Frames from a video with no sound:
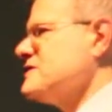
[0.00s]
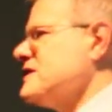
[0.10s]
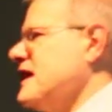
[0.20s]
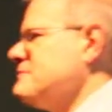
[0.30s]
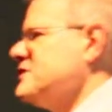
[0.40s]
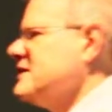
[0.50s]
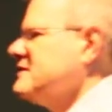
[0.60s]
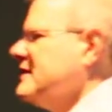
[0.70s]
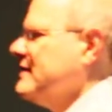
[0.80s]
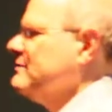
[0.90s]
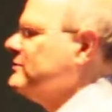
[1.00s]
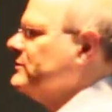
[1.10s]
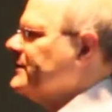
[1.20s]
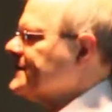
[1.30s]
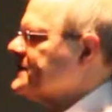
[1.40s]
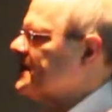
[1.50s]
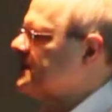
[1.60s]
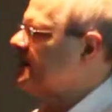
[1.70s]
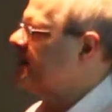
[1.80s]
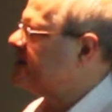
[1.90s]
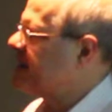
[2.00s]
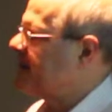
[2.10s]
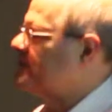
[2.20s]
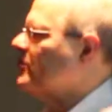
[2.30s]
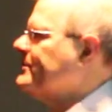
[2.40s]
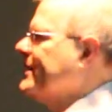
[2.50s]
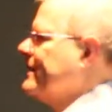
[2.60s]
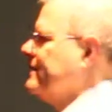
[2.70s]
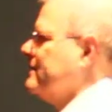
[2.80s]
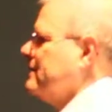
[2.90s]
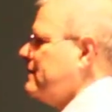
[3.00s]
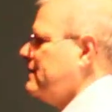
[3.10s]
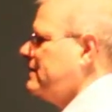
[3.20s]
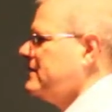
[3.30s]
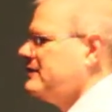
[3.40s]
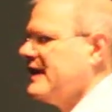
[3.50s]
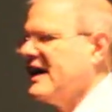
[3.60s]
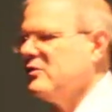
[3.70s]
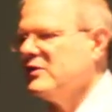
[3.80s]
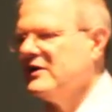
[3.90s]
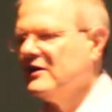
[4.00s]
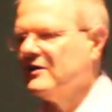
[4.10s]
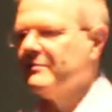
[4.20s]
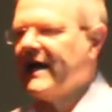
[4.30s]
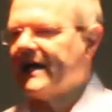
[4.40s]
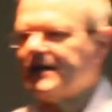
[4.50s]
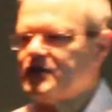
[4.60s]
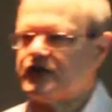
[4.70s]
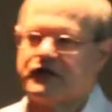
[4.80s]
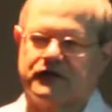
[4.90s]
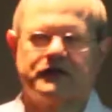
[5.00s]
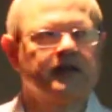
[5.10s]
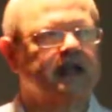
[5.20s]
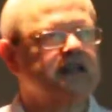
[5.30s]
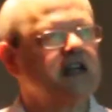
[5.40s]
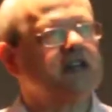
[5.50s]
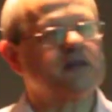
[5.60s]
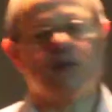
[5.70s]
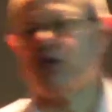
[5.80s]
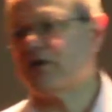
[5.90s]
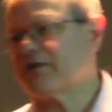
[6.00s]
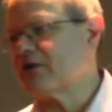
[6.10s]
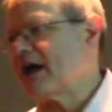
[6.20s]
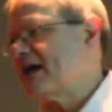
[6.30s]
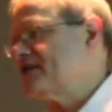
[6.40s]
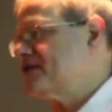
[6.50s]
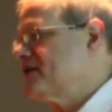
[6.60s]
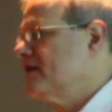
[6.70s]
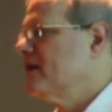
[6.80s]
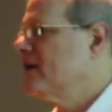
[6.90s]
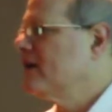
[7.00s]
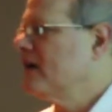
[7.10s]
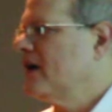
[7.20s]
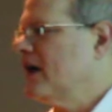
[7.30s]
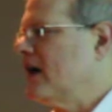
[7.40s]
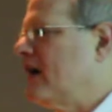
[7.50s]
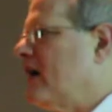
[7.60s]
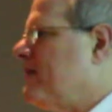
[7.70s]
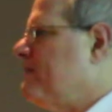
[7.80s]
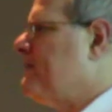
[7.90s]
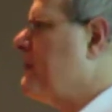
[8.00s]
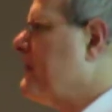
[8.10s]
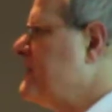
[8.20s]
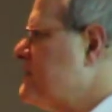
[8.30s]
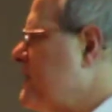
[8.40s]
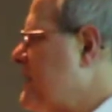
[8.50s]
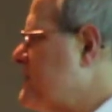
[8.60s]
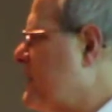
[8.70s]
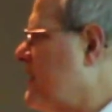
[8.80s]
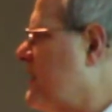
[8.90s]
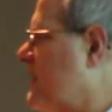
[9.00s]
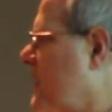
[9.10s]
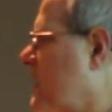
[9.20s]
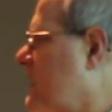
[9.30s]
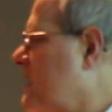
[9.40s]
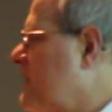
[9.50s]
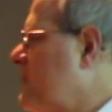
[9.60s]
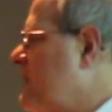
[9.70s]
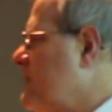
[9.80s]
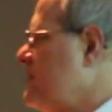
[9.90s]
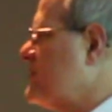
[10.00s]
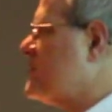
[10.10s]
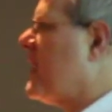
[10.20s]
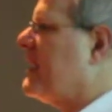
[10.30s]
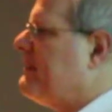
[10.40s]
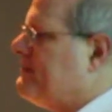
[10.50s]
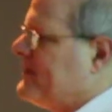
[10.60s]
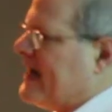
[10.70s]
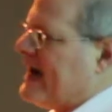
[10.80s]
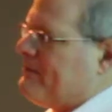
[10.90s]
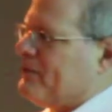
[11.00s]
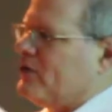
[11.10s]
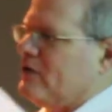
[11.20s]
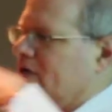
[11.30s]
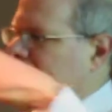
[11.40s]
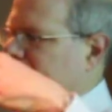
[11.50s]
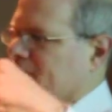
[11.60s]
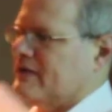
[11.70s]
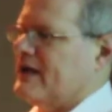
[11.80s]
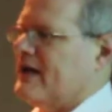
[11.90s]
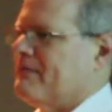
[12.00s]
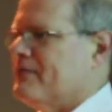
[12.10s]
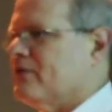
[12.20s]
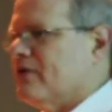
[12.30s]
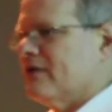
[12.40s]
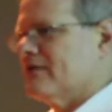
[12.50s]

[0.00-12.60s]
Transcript: is an object that will exist in each app domain that will manage, like it says, a pool of threads. Um, these threads are, when you start up the app pool, the app pool,